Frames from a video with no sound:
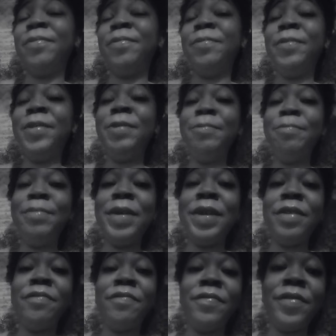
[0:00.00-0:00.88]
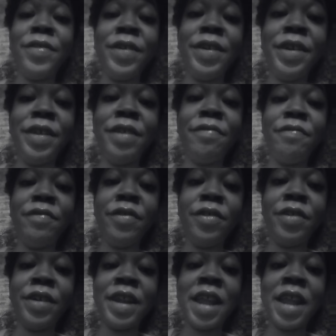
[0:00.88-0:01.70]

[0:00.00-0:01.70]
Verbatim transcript: we've been friends for